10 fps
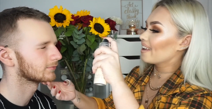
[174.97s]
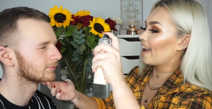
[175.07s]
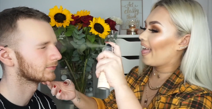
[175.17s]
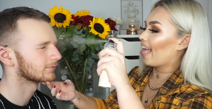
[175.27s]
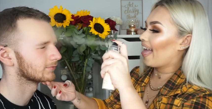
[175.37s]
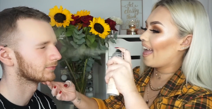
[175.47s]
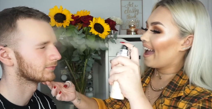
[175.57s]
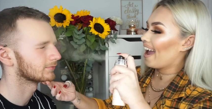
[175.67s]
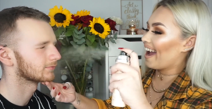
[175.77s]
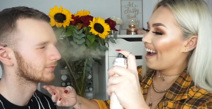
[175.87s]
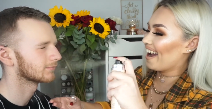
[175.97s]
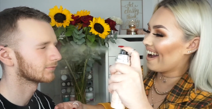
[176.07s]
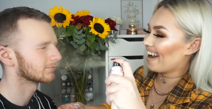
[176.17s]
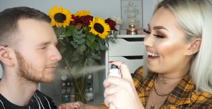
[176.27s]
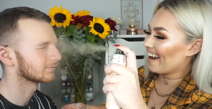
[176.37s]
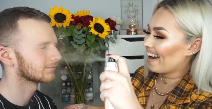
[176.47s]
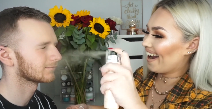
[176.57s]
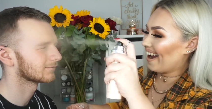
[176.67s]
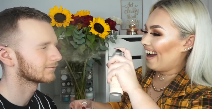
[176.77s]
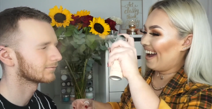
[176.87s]

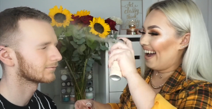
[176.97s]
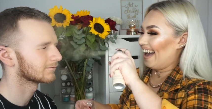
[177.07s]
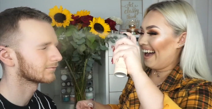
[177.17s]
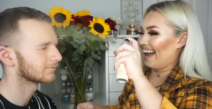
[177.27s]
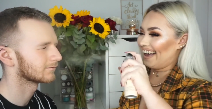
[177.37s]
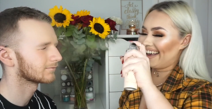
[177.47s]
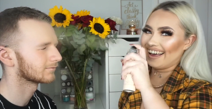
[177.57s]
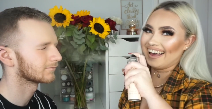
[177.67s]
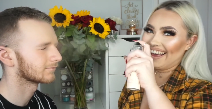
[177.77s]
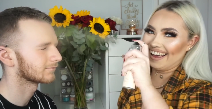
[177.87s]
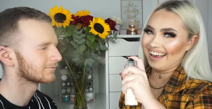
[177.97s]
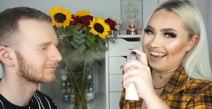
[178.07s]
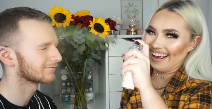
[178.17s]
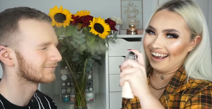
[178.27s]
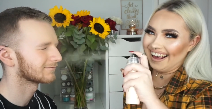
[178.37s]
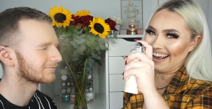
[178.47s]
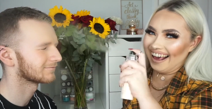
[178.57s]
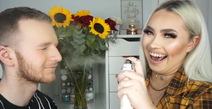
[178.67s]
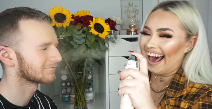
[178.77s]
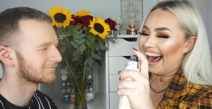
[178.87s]

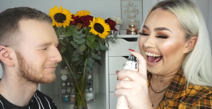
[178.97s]
Nobody speaks.